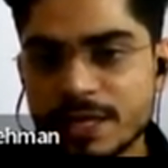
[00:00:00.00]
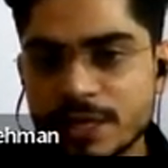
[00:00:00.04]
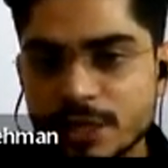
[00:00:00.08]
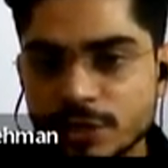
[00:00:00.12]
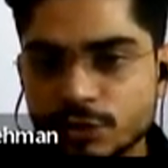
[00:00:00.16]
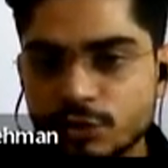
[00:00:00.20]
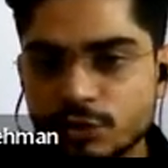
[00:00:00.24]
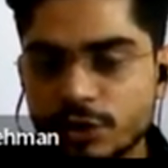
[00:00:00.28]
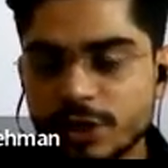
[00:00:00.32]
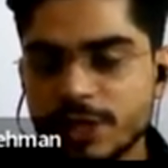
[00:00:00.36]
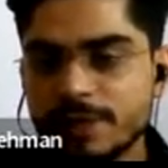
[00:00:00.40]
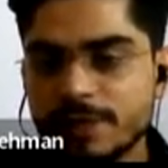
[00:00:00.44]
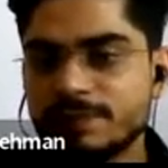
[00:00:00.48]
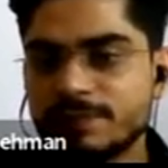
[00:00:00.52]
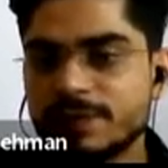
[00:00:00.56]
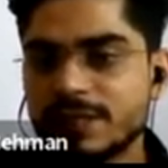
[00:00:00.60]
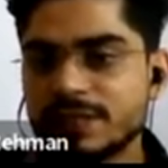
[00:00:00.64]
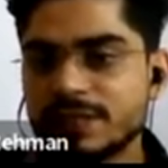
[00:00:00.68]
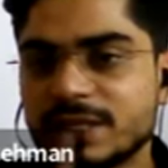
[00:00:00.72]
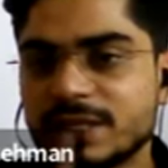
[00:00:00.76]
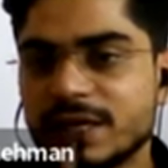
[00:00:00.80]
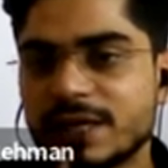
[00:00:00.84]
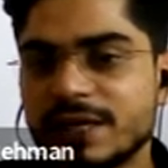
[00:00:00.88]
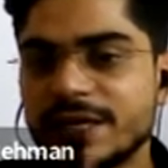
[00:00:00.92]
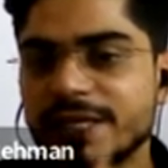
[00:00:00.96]
So if
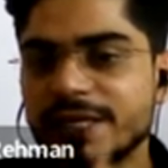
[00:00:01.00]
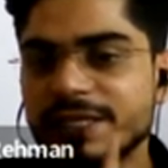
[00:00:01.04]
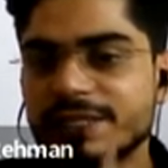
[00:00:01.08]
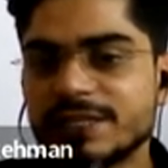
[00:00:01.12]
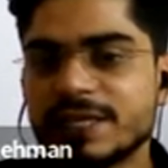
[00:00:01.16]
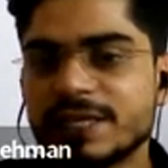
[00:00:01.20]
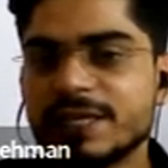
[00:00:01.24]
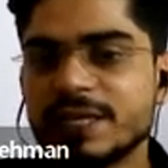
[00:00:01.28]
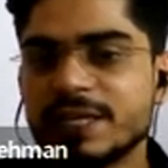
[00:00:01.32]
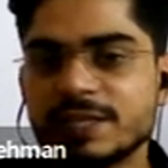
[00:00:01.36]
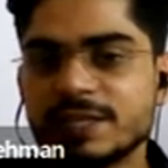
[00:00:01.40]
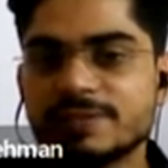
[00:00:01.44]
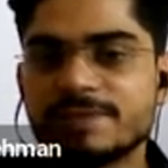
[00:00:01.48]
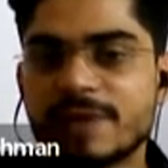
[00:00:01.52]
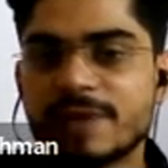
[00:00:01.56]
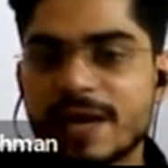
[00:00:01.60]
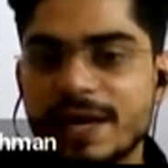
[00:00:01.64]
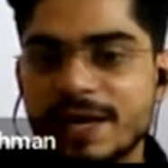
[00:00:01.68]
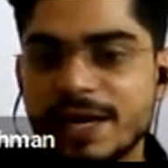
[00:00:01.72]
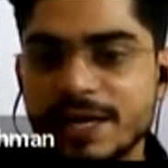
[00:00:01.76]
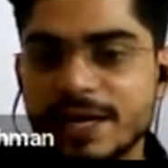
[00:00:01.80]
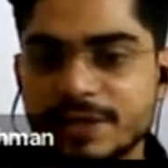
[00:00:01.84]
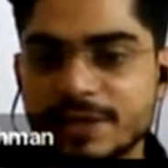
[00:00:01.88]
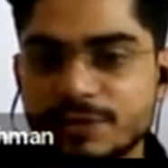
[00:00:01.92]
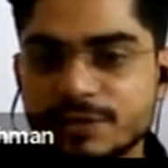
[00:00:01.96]
condition is
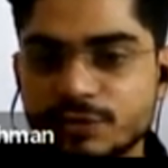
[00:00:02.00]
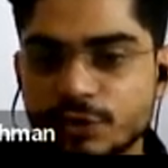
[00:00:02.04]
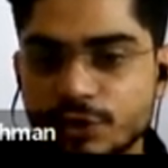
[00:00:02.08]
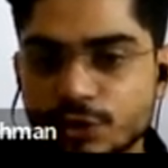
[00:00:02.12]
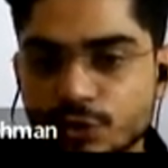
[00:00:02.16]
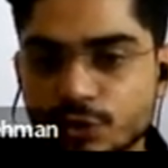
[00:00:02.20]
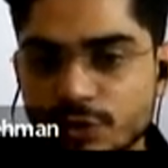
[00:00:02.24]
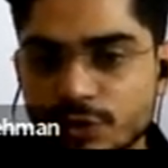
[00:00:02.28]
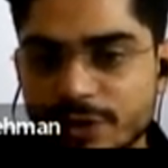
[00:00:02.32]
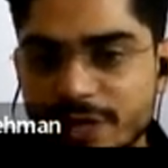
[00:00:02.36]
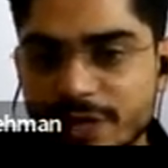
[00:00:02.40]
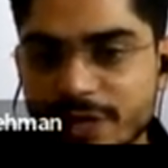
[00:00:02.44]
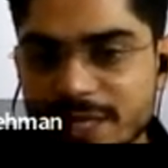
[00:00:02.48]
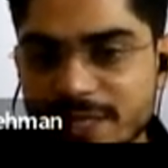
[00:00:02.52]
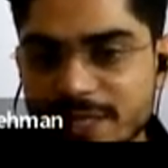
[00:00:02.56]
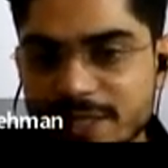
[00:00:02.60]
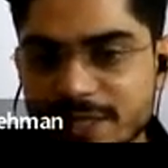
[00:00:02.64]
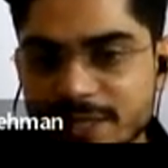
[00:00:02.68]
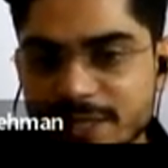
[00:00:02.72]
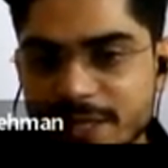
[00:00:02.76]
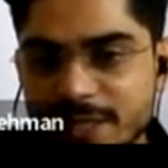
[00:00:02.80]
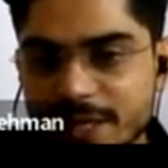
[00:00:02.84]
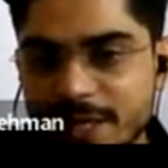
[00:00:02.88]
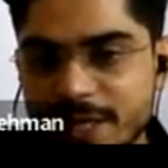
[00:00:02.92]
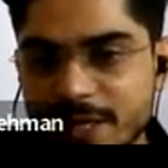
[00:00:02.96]
valid, so you can
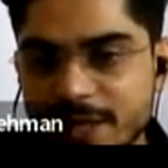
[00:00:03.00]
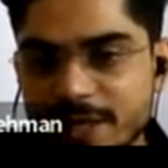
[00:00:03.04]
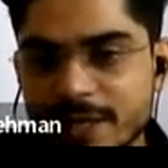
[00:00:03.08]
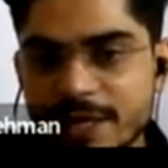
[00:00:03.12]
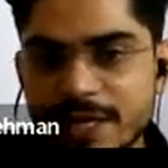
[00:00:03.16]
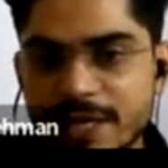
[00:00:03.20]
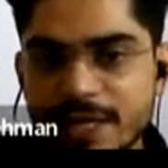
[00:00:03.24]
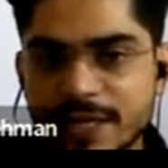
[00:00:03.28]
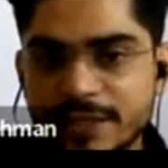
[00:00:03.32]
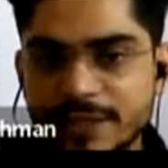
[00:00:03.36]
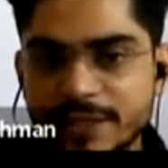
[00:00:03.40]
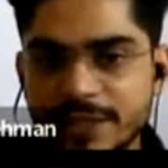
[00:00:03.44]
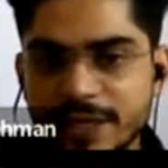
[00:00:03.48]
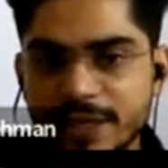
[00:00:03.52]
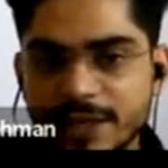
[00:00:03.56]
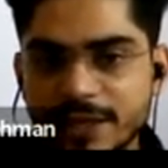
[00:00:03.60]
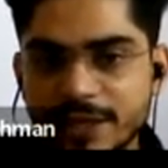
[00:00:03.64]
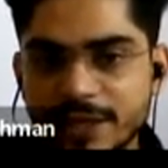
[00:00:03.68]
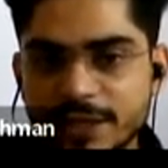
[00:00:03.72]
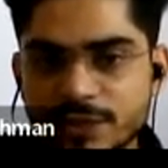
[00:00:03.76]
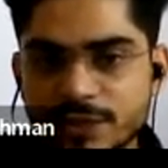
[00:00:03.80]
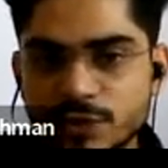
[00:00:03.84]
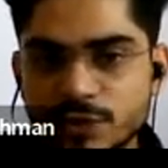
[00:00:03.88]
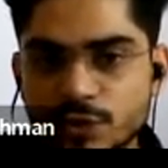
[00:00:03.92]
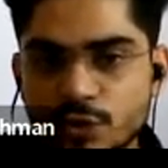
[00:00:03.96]
say there
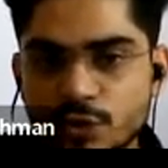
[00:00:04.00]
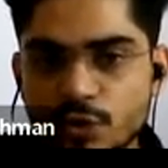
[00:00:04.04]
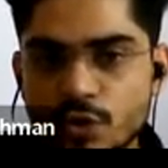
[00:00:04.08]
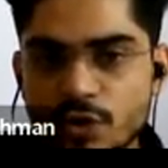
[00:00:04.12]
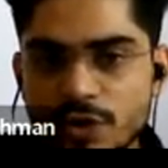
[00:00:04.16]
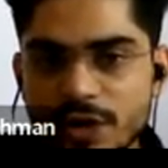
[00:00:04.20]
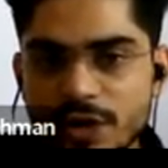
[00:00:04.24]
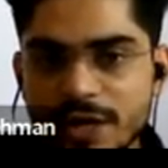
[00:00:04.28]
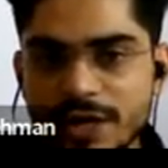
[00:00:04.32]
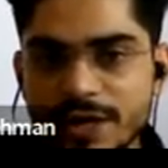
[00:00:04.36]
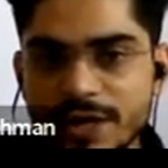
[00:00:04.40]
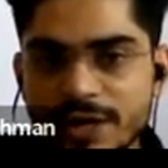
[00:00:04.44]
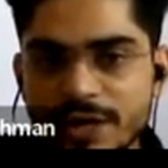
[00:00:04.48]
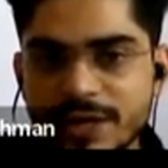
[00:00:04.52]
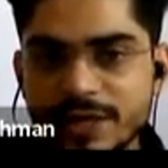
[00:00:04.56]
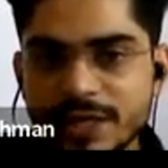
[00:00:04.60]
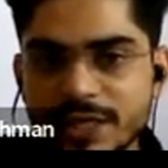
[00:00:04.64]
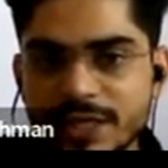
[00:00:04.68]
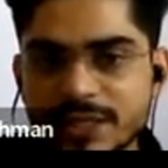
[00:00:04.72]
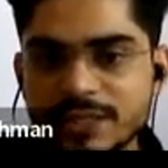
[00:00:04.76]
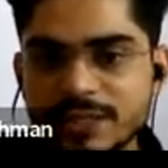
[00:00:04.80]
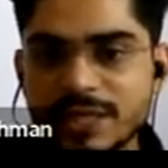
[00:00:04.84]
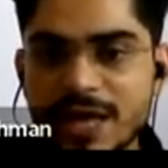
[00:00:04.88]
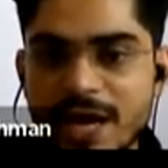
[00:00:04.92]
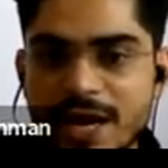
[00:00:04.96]
is no current
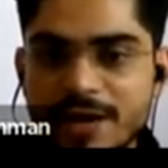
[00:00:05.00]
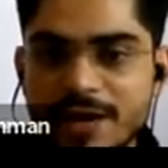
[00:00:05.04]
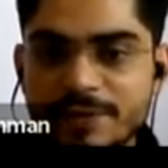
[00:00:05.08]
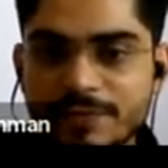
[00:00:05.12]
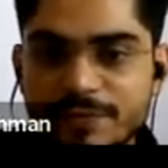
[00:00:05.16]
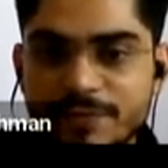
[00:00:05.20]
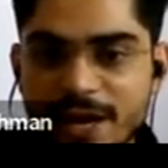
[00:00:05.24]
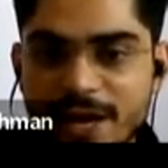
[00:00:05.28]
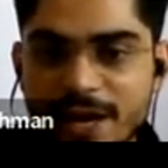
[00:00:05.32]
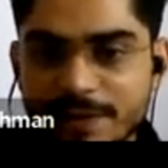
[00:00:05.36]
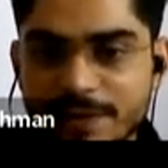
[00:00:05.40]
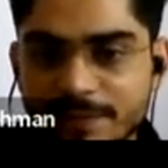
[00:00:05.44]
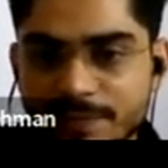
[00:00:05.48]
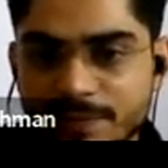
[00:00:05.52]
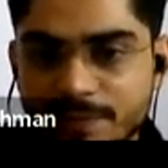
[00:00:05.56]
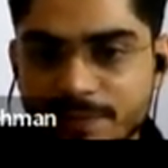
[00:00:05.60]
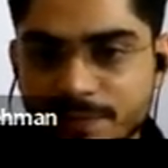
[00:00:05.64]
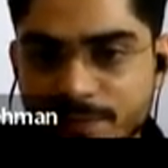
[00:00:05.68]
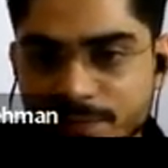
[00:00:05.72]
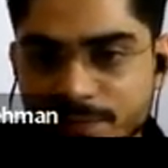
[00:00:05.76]
in R5.